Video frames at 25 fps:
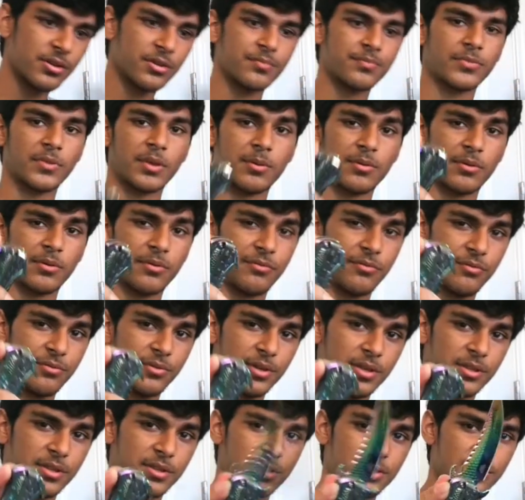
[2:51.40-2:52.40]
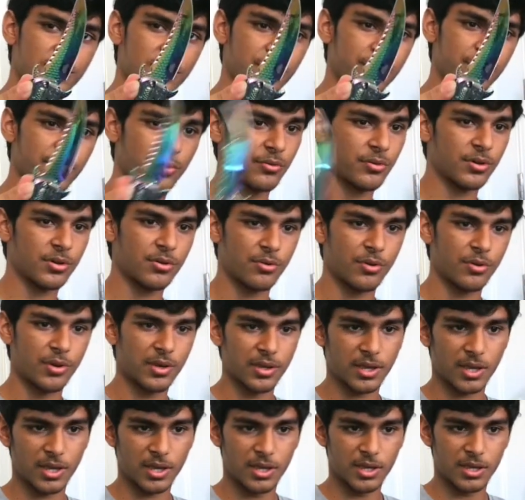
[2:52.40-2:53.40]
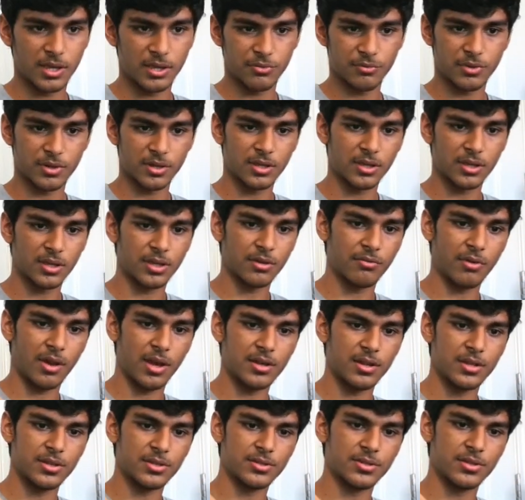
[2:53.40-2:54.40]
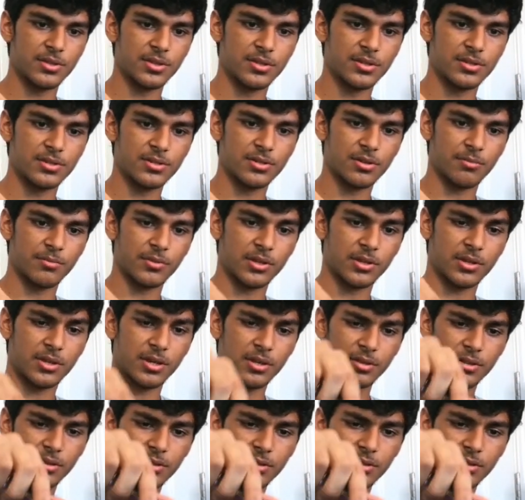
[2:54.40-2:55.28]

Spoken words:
I'm gonna flick this open real quick, and we're gonna get right into this. So I'm gonna cut the